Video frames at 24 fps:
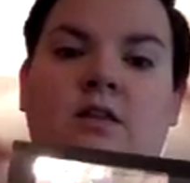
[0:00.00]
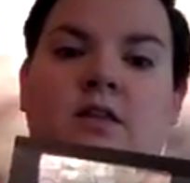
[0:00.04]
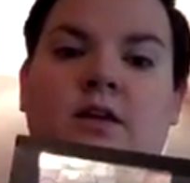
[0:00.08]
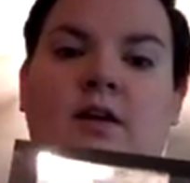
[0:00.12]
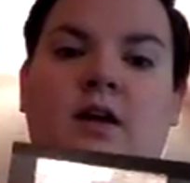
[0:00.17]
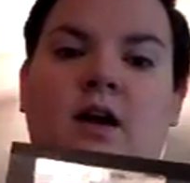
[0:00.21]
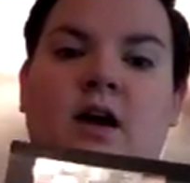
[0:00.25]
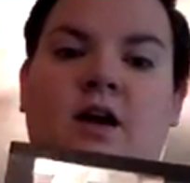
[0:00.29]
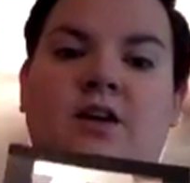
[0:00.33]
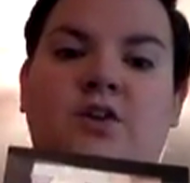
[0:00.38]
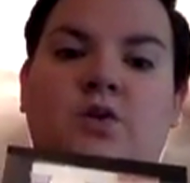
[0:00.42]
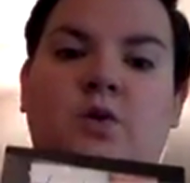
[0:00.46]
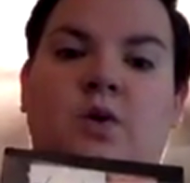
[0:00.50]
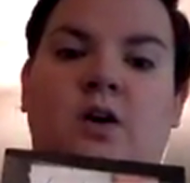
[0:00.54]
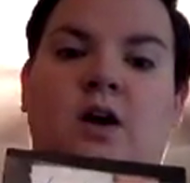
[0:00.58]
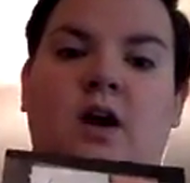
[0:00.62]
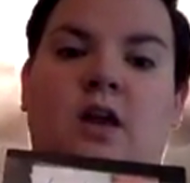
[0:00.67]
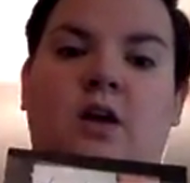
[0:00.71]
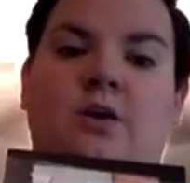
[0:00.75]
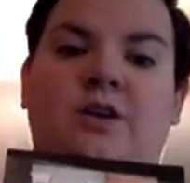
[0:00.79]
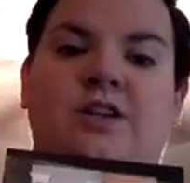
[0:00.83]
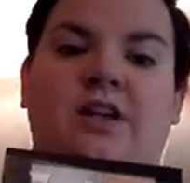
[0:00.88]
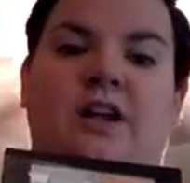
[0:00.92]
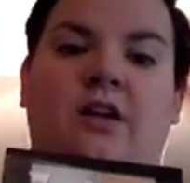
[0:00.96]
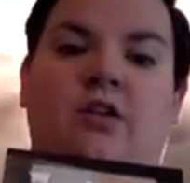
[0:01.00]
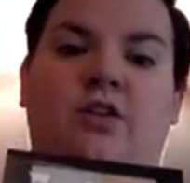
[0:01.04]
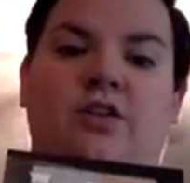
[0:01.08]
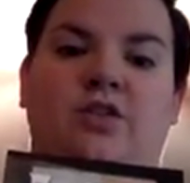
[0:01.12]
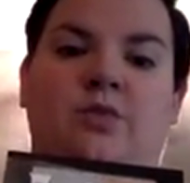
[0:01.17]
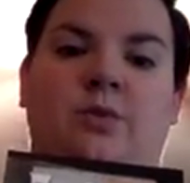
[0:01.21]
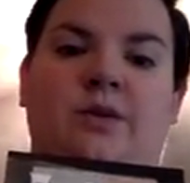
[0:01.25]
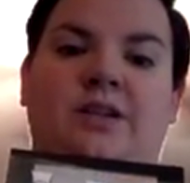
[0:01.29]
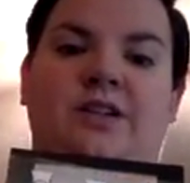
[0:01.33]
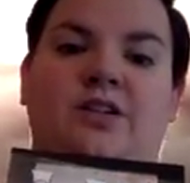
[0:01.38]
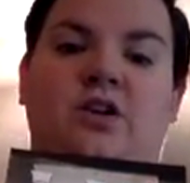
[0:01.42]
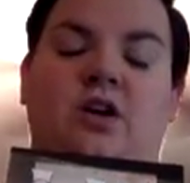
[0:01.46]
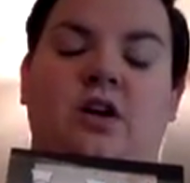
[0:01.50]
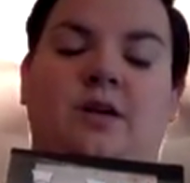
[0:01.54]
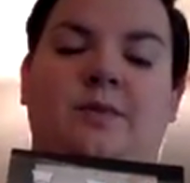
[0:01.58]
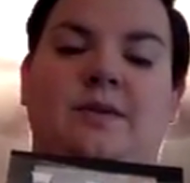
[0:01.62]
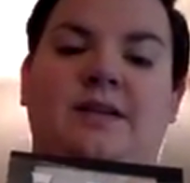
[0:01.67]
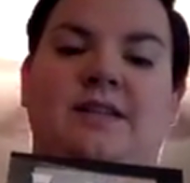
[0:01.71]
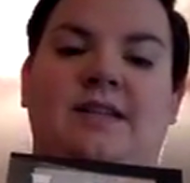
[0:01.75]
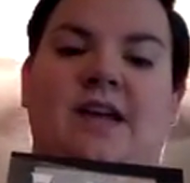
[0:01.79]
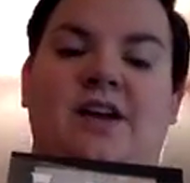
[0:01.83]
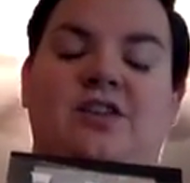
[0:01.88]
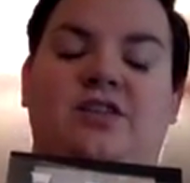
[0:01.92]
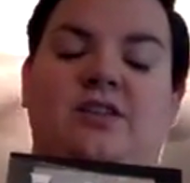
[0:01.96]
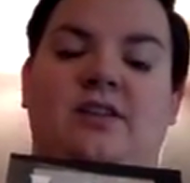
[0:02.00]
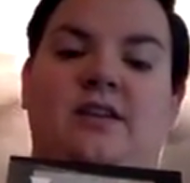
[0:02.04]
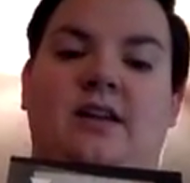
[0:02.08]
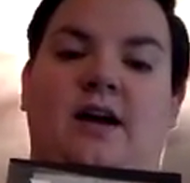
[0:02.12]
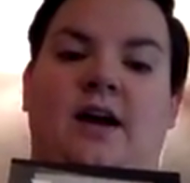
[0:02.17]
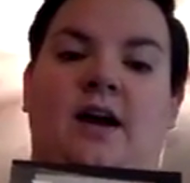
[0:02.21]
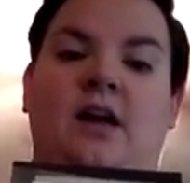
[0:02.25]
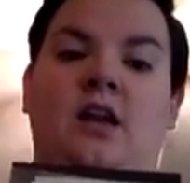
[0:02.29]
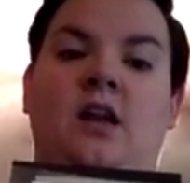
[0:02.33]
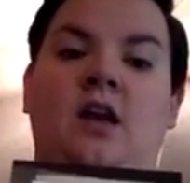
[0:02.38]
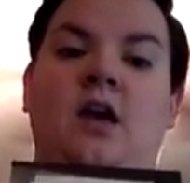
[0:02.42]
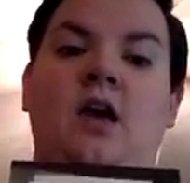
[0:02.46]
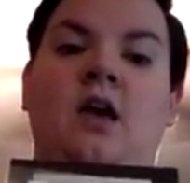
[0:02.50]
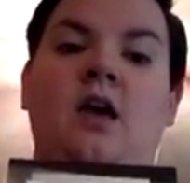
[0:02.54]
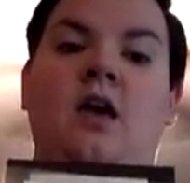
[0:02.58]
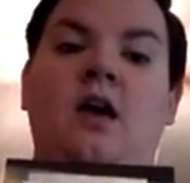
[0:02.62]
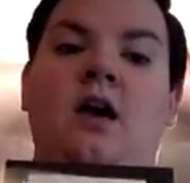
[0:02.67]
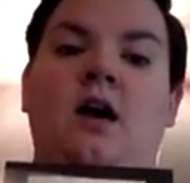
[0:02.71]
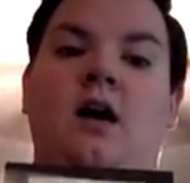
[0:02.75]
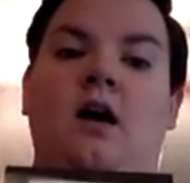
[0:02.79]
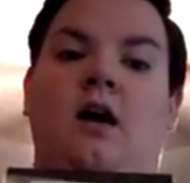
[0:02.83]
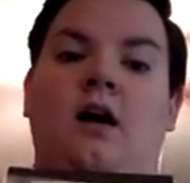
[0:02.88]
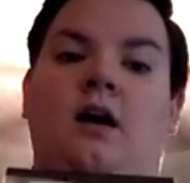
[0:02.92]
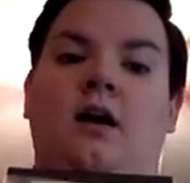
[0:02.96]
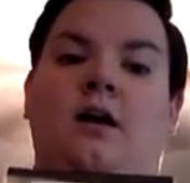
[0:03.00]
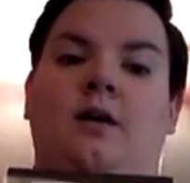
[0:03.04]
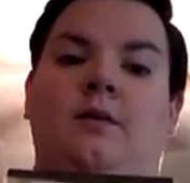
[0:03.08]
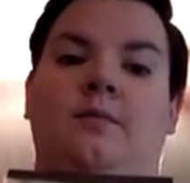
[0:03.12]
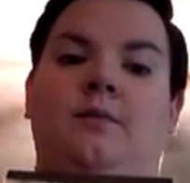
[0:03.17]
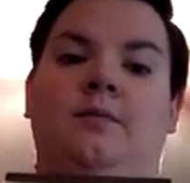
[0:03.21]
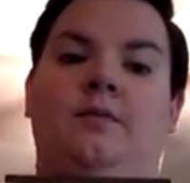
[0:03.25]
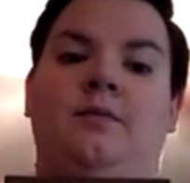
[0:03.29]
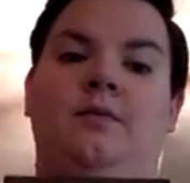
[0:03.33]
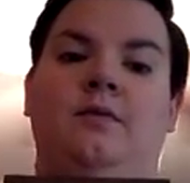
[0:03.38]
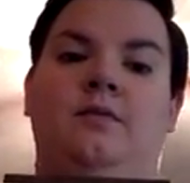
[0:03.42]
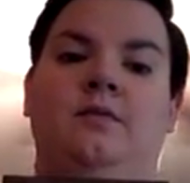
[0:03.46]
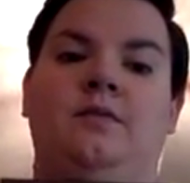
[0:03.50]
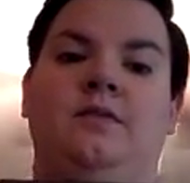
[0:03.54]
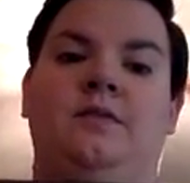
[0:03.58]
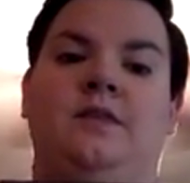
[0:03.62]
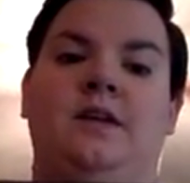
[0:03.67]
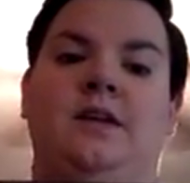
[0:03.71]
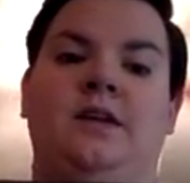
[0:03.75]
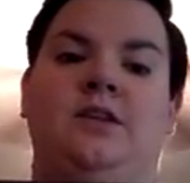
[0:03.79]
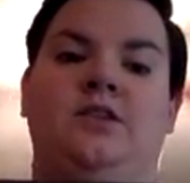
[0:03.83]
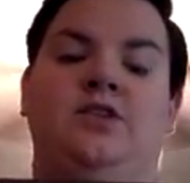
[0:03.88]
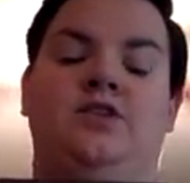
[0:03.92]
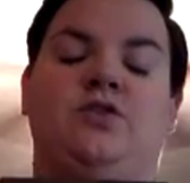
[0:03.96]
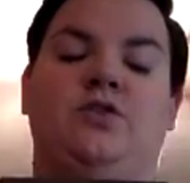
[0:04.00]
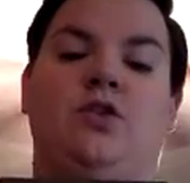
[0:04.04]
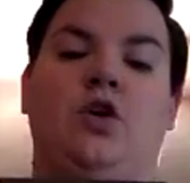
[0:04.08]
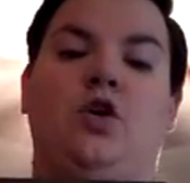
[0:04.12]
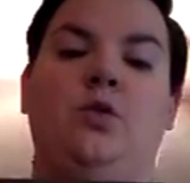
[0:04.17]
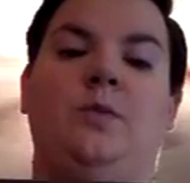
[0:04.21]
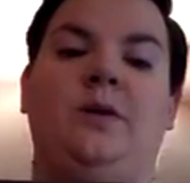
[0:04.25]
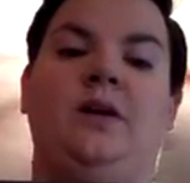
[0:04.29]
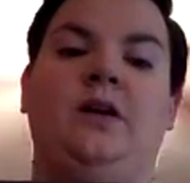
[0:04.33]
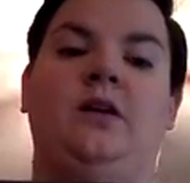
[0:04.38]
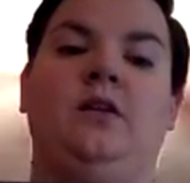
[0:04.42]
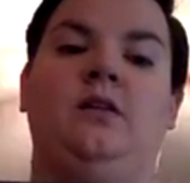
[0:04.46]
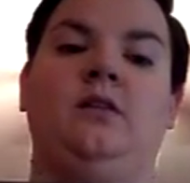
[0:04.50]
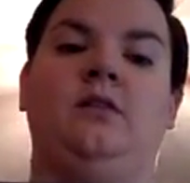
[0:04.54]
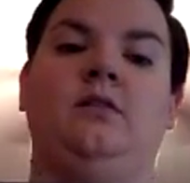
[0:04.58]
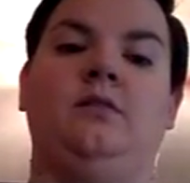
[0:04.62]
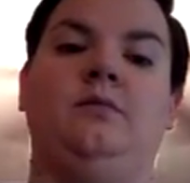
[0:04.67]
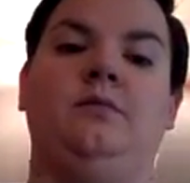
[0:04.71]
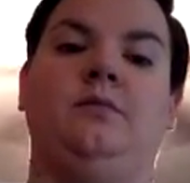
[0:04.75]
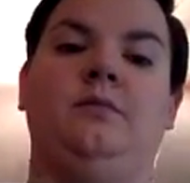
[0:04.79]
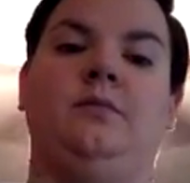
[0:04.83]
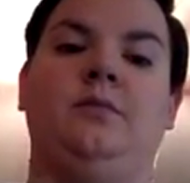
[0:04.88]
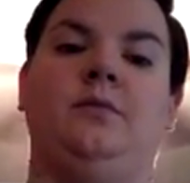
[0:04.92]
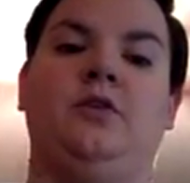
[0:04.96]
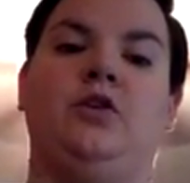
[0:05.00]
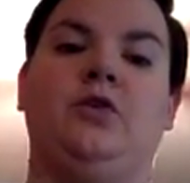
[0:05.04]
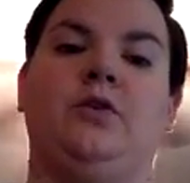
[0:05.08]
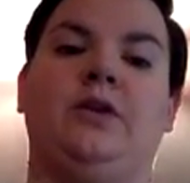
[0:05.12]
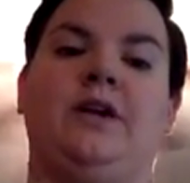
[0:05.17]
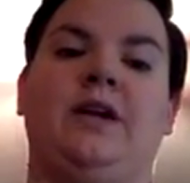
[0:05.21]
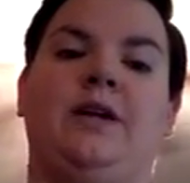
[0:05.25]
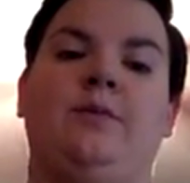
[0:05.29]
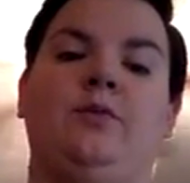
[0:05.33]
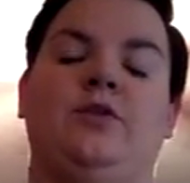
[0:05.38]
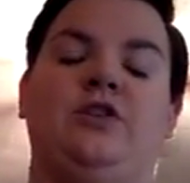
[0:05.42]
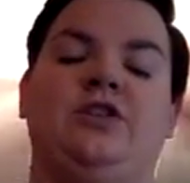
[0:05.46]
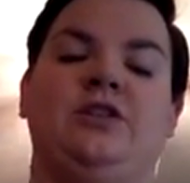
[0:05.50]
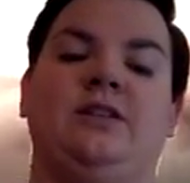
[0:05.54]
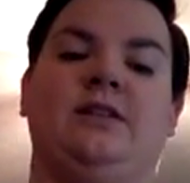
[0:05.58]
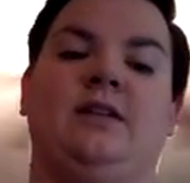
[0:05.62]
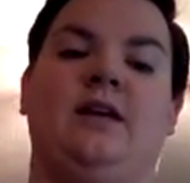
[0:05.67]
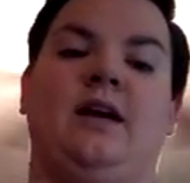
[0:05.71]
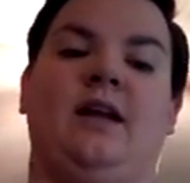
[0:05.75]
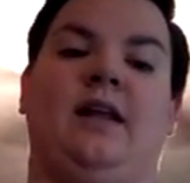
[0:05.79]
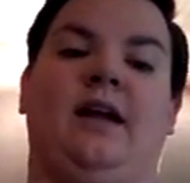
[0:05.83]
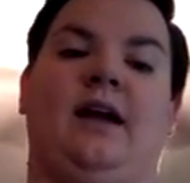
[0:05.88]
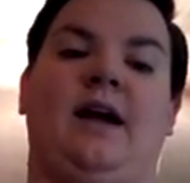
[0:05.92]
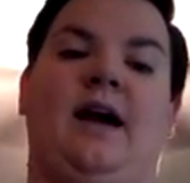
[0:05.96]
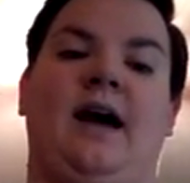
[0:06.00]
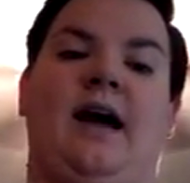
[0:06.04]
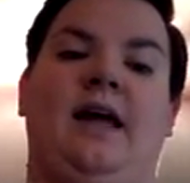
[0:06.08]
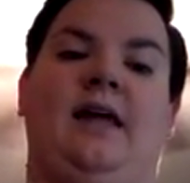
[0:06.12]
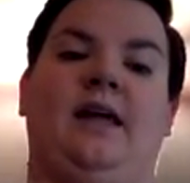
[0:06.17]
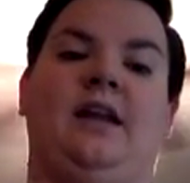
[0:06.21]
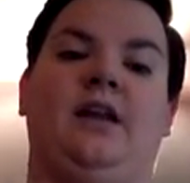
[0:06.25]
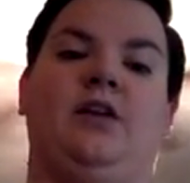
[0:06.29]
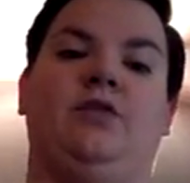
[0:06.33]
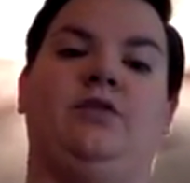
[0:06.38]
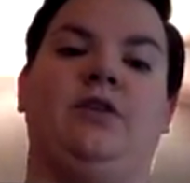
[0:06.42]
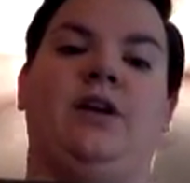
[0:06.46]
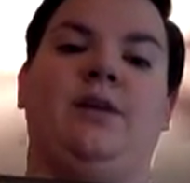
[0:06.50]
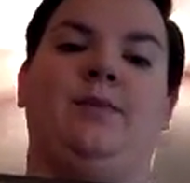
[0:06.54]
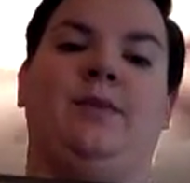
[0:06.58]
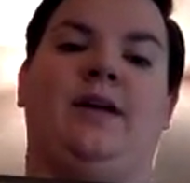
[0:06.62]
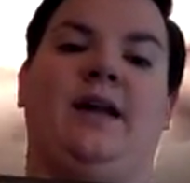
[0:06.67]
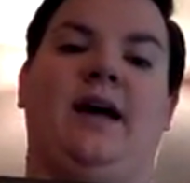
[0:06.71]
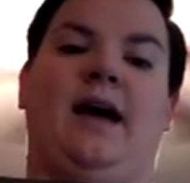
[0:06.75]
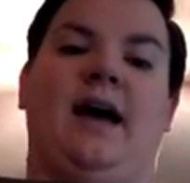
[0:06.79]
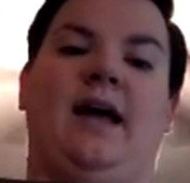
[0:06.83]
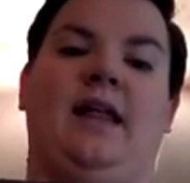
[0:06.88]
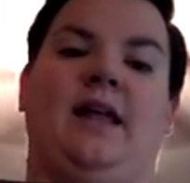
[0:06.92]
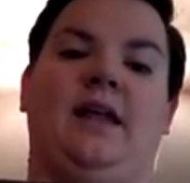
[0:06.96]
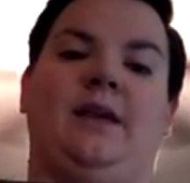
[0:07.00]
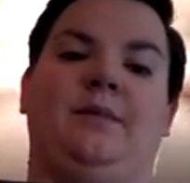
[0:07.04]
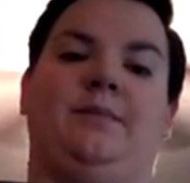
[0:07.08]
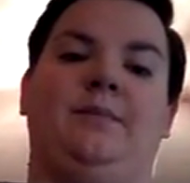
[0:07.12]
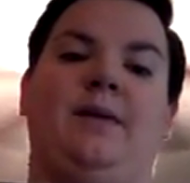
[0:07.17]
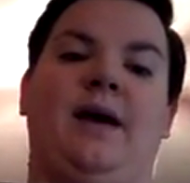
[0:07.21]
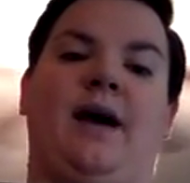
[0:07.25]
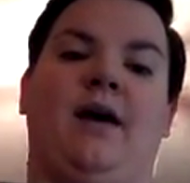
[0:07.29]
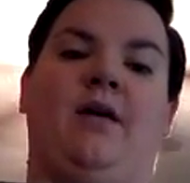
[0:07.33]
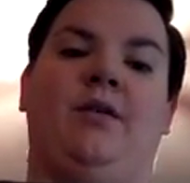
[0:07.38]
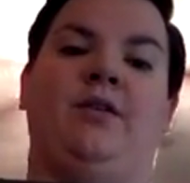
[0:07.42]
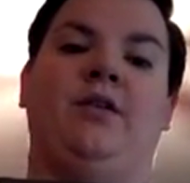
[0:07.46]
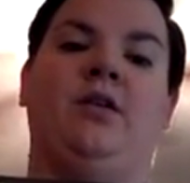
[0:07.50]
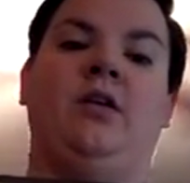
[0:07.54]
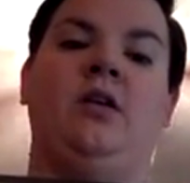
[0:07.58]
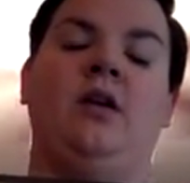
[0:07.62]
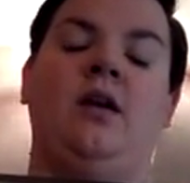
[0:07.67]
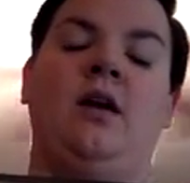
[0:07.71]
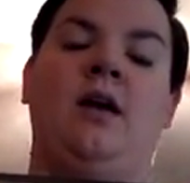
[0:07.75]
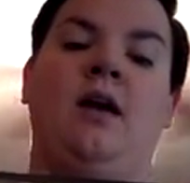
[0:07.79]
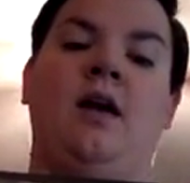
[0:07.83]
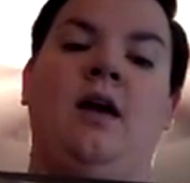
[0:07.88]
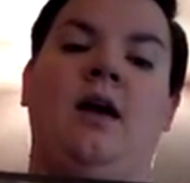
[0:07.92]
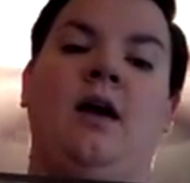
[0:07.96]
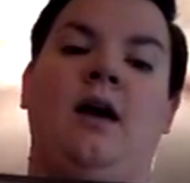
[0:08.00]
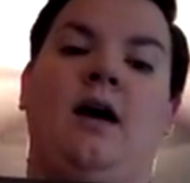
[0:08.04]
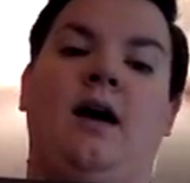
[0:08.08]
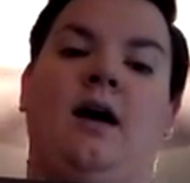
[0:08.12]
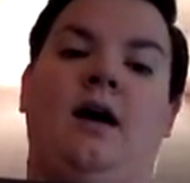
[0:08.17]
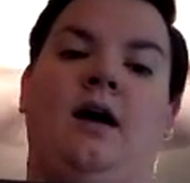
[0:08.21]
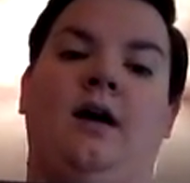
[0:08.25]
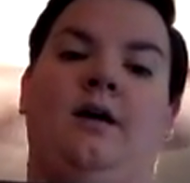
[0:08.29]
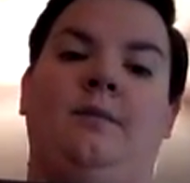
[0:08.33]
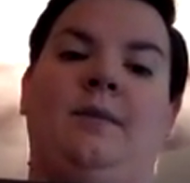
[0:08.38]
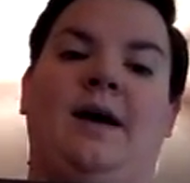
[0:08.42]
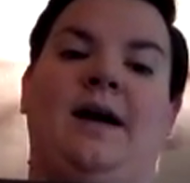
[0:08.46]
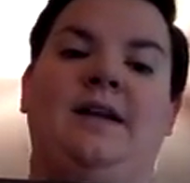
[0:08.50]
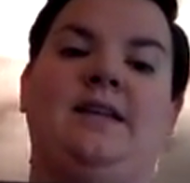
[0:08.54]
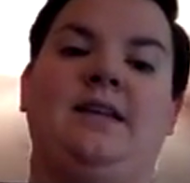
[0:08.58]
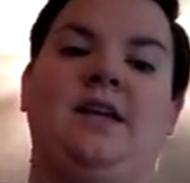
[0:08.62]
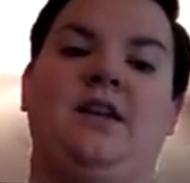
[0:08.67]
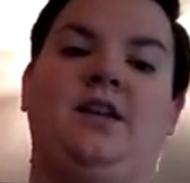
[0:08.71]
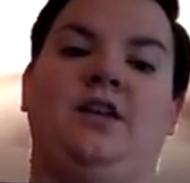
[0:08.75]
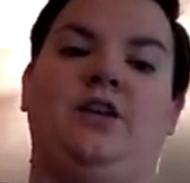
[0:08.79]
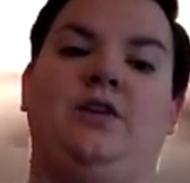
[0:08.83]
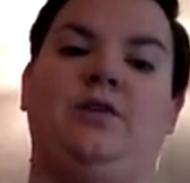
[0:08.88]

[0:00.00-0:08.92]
contour color, which I know looks really dark, but it's actually not. The strobing cream, which is kind of like a highlighting cream and a highlighting powder. I tend to